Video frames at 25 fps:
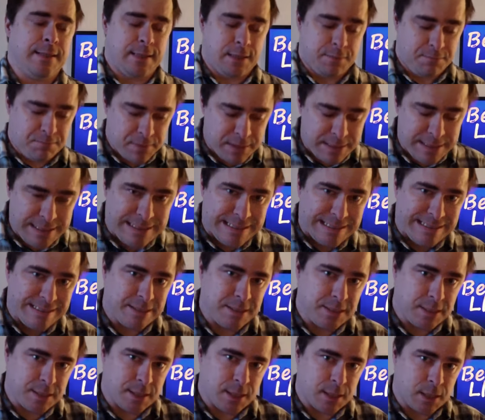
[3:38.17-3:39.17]
it
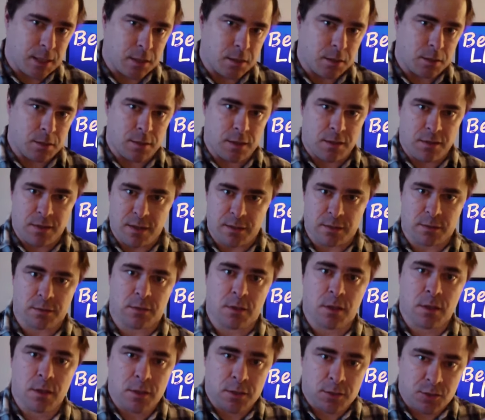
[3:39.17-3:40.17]
begins in Ireland and
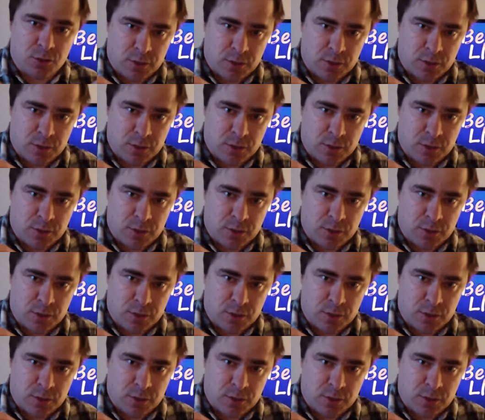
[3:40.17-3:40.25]
then